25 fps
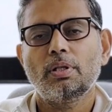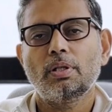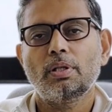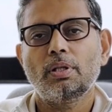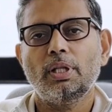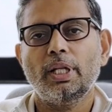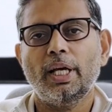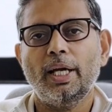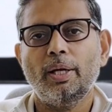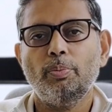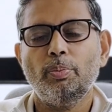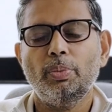
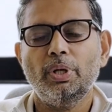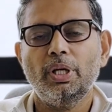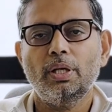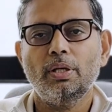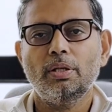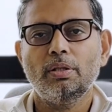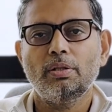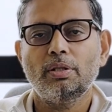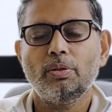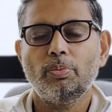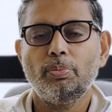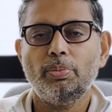
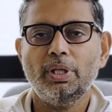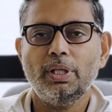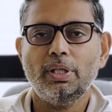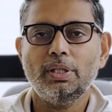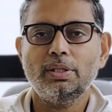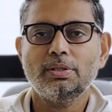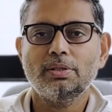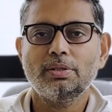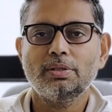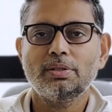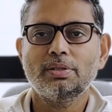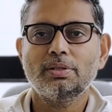climbing the
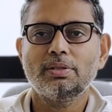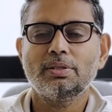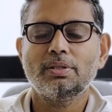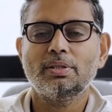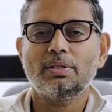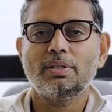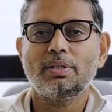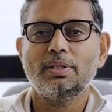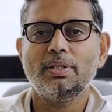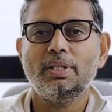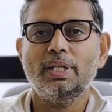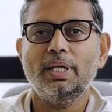base,
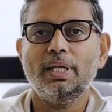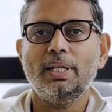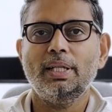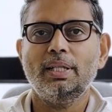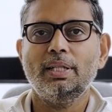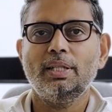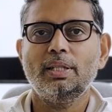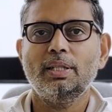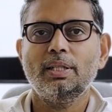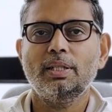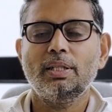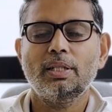
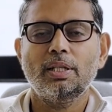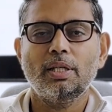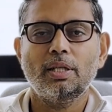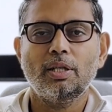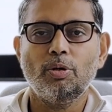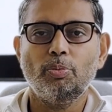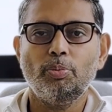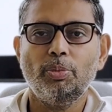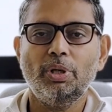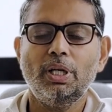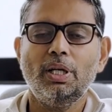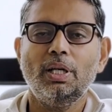then
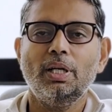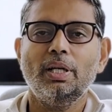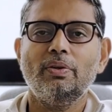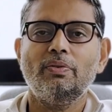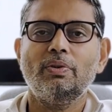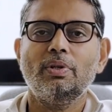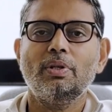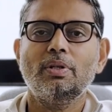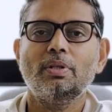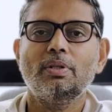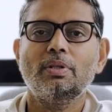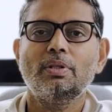a
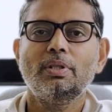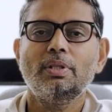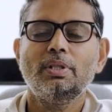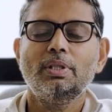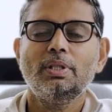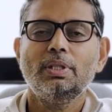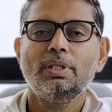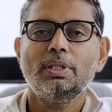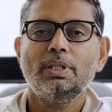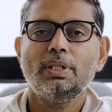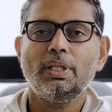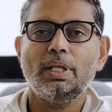mid-level,
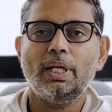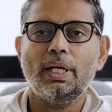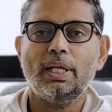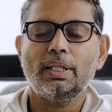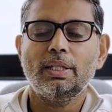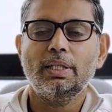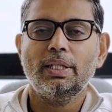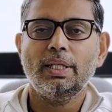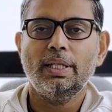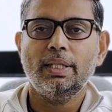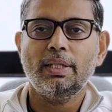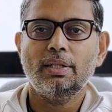
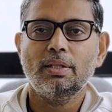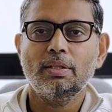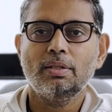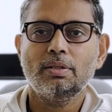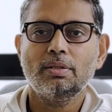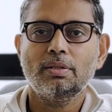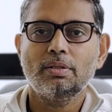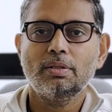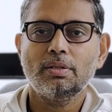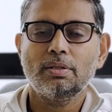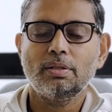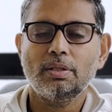and then
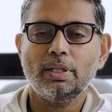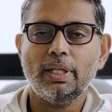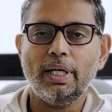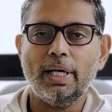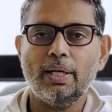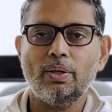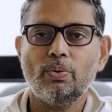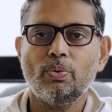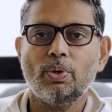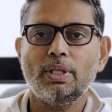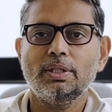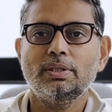
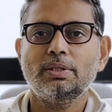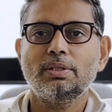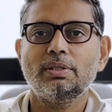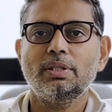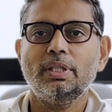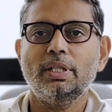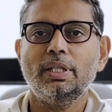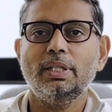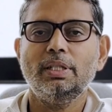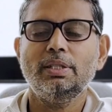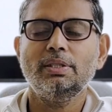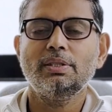the advanced
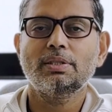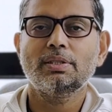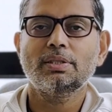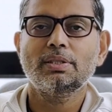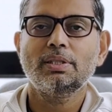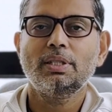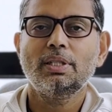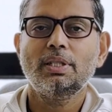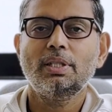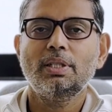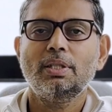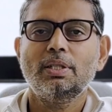
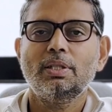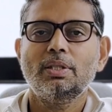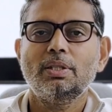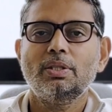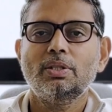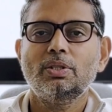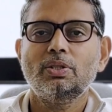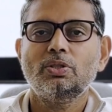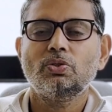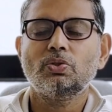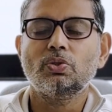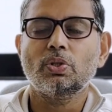
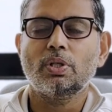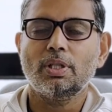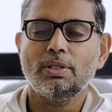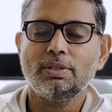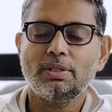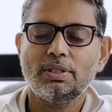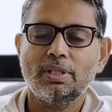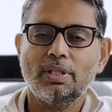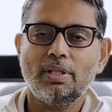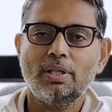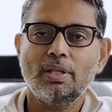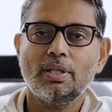series. So
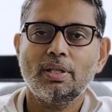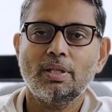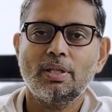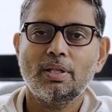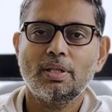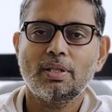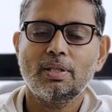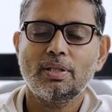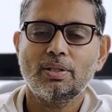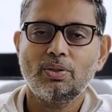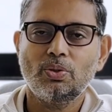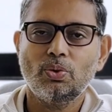consider
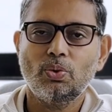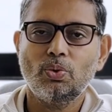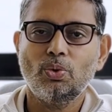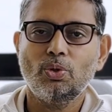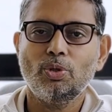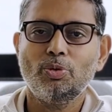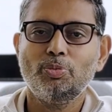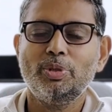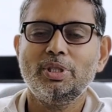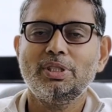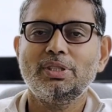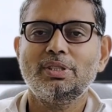the
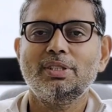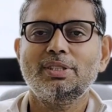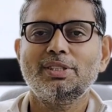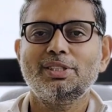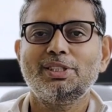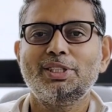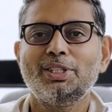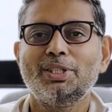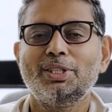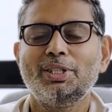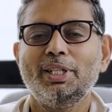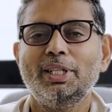whole
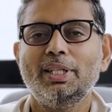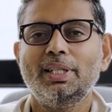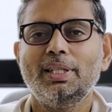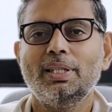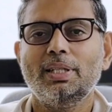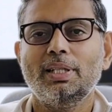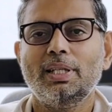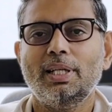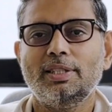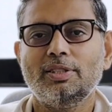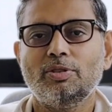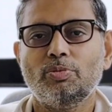business journey
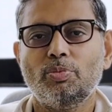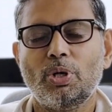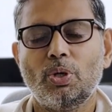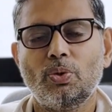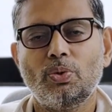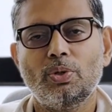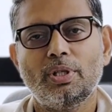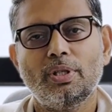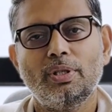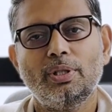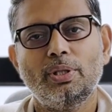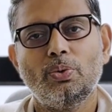as a
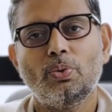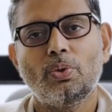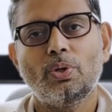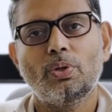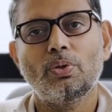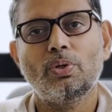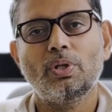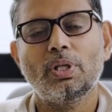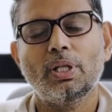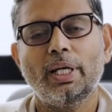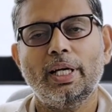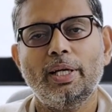mountain you are
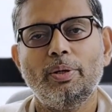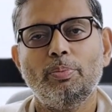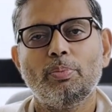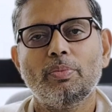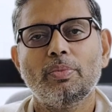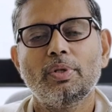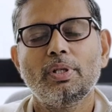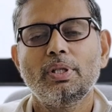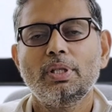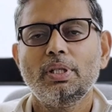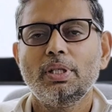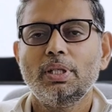going
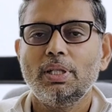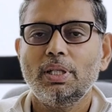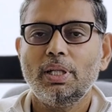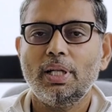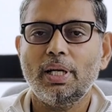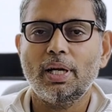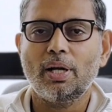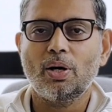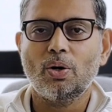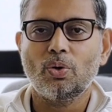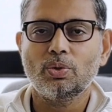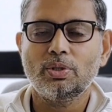
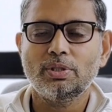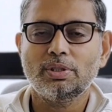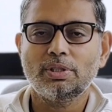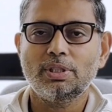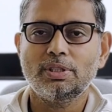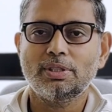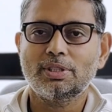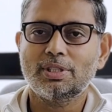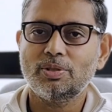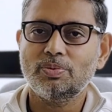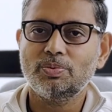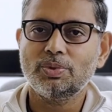and how the
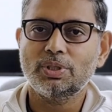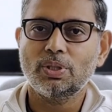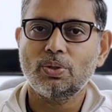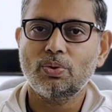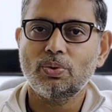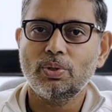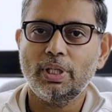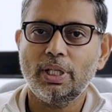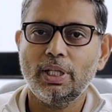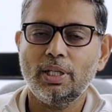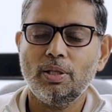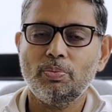systems are
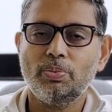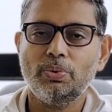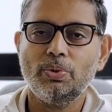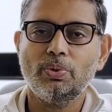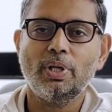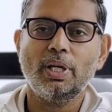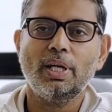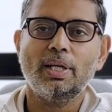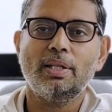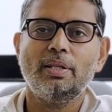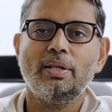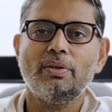going to help you
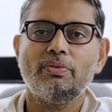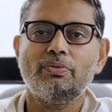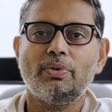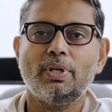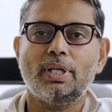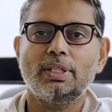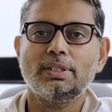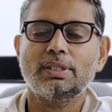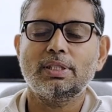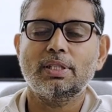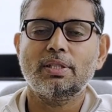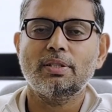get there
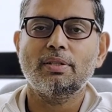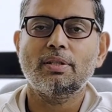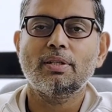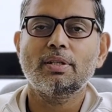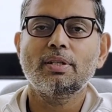faster.